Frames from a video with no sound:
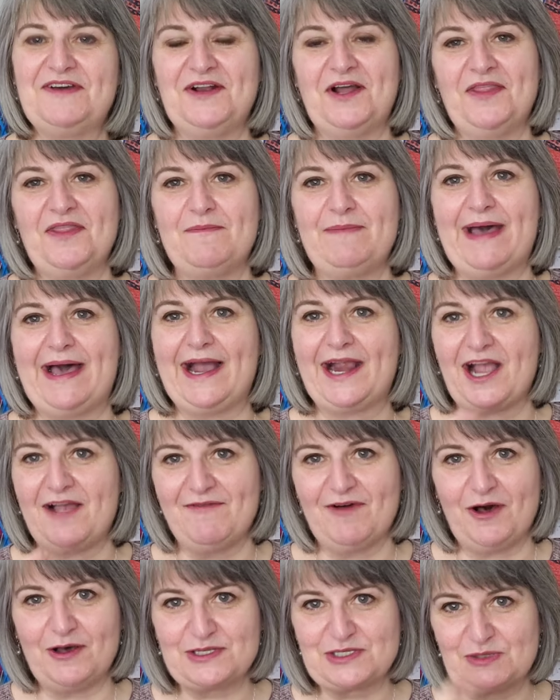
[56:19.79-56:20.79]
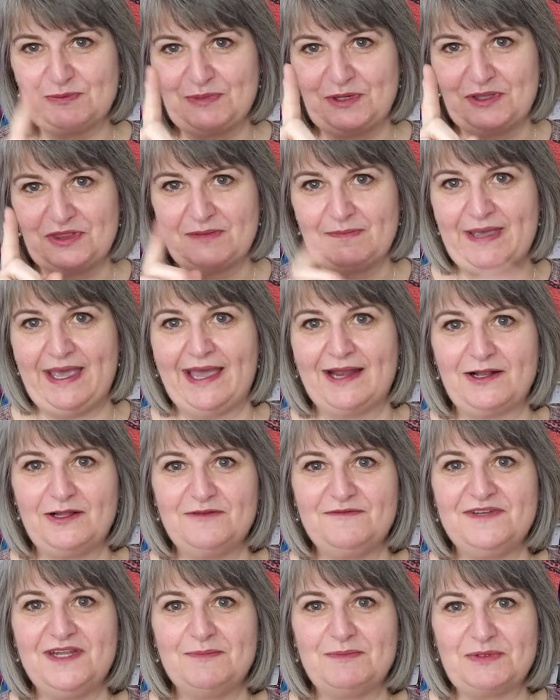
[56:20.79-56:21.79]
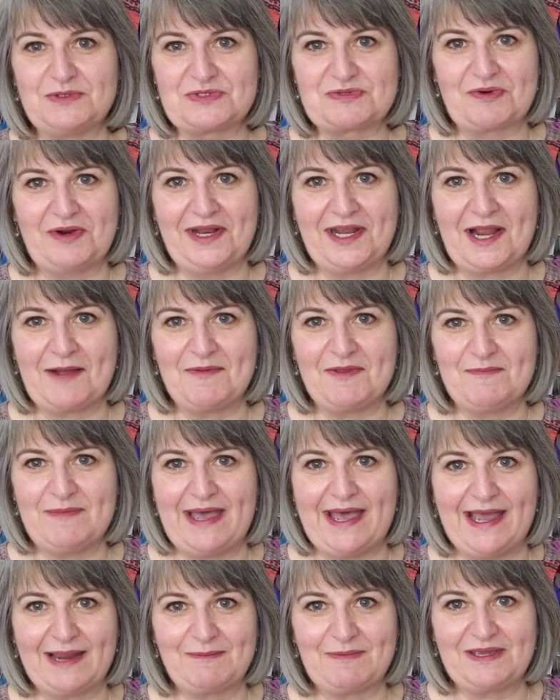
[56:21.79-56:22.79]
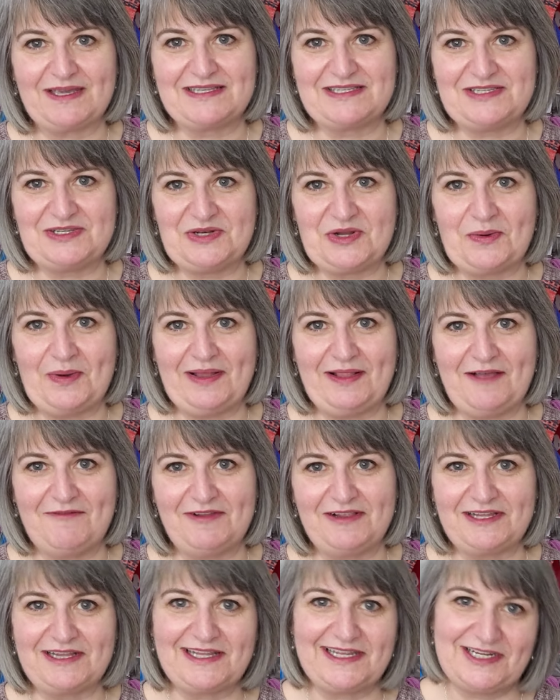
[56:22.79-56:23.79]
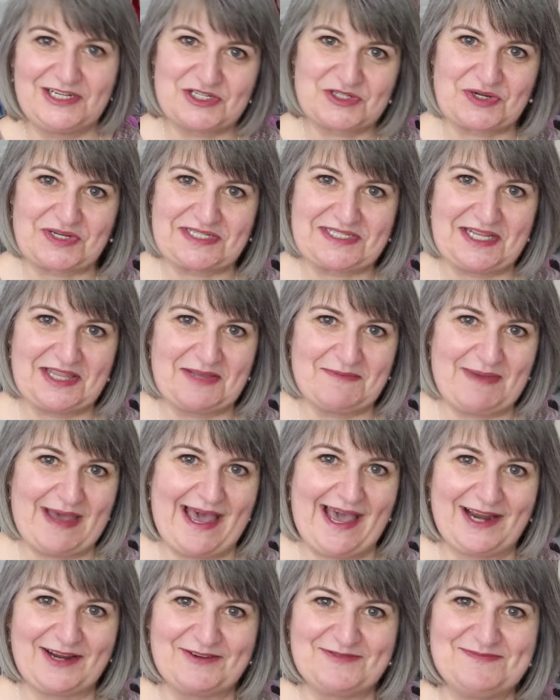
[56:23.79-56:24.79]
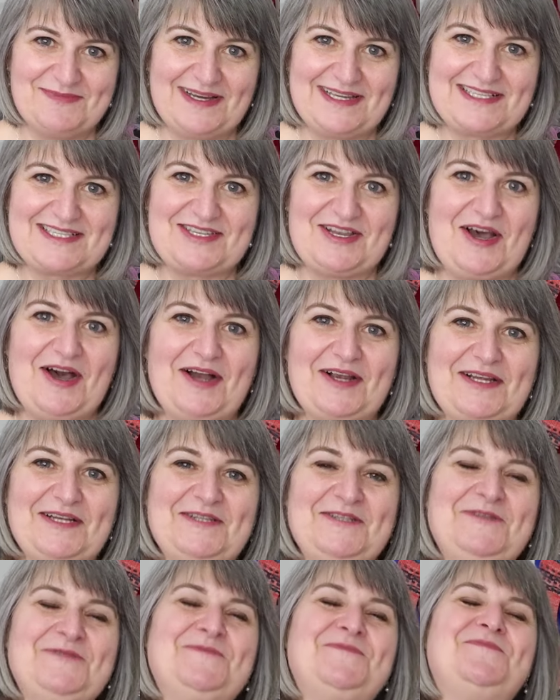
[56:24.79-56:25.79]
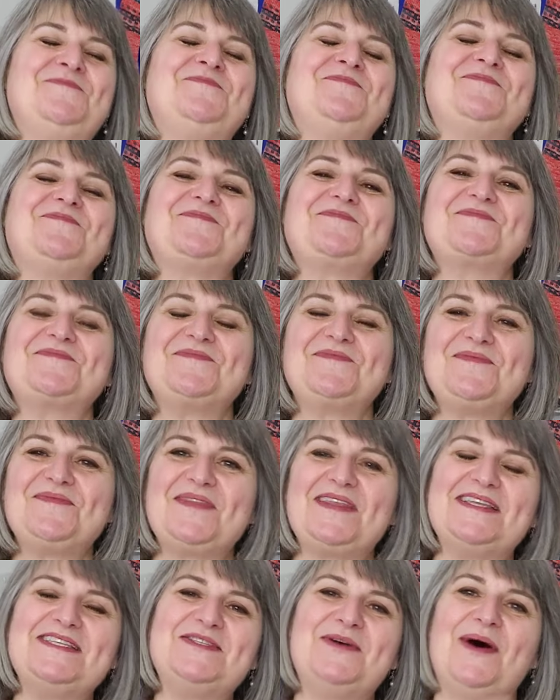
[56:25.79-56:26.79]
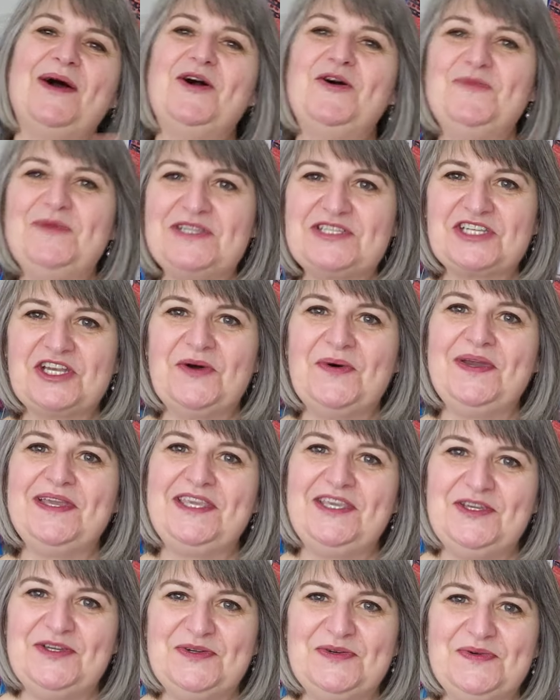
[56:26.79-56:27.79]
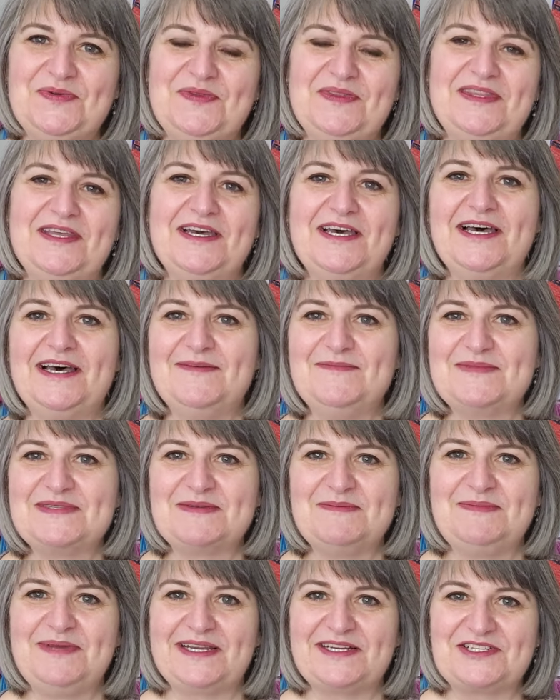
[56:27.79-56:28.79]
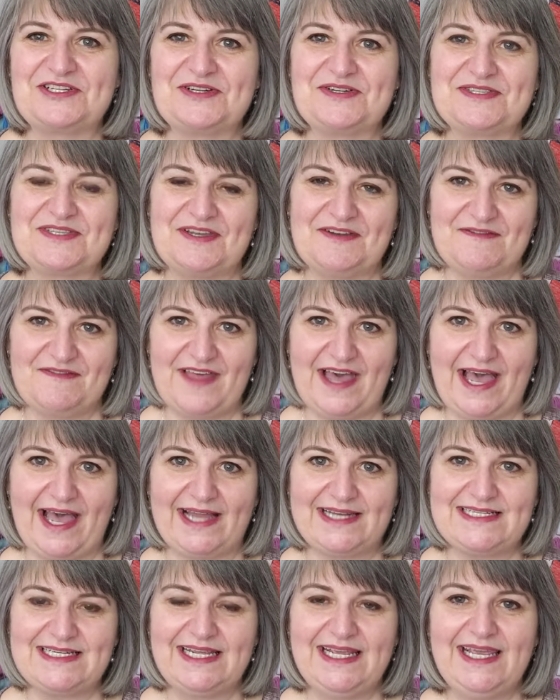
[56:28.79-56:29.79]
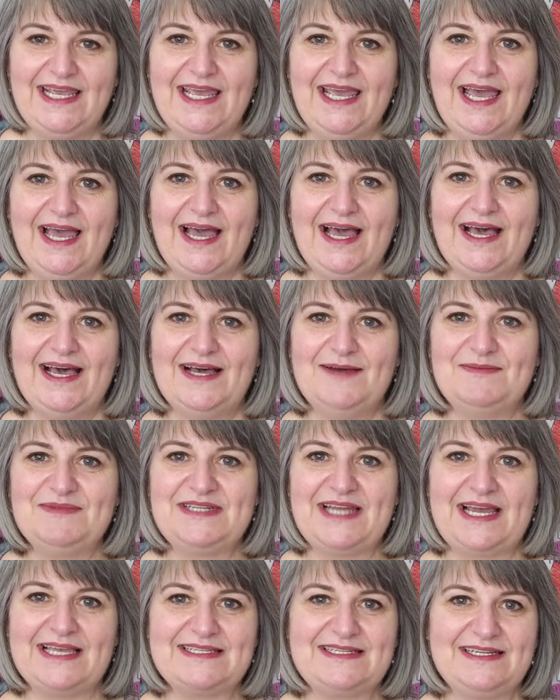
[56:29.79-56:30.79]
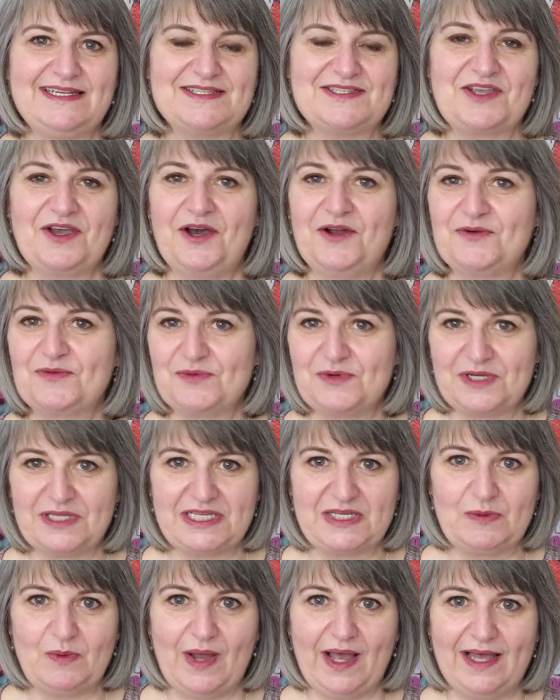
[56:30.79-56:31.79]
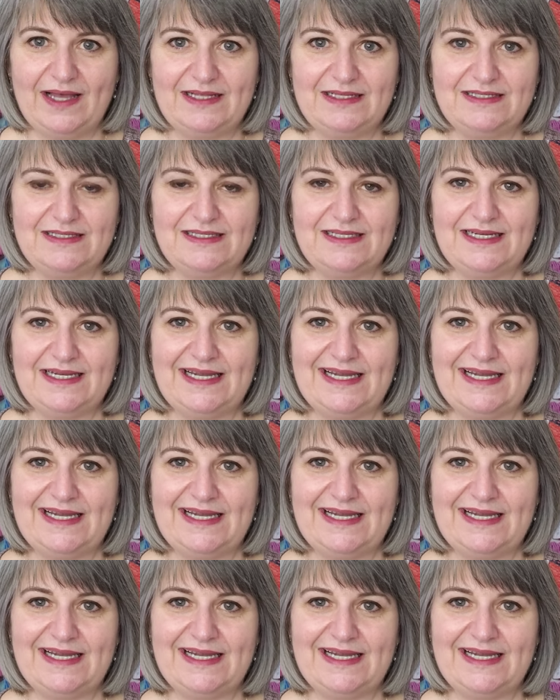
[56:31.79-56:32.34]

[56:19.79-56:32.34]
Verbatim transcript: And on the back, I've also put the panel of nipples running up the back because you know I love a little interest in the back of my sock. So I will be showing you um, some pictures of that. Um, testing has gone really well.